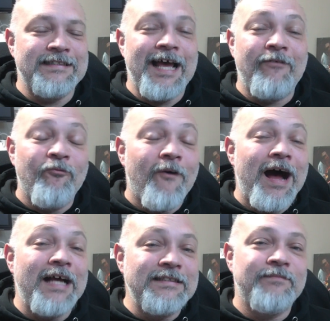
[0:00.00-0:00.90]
on
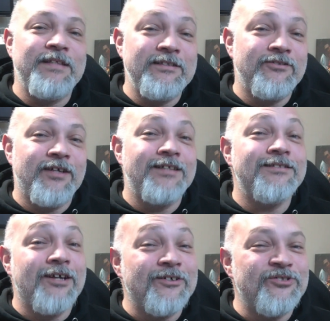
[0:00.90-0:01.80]
why some of these
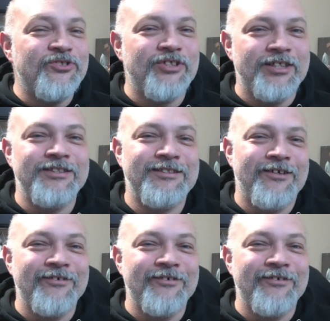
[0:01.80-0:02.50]
trends are just so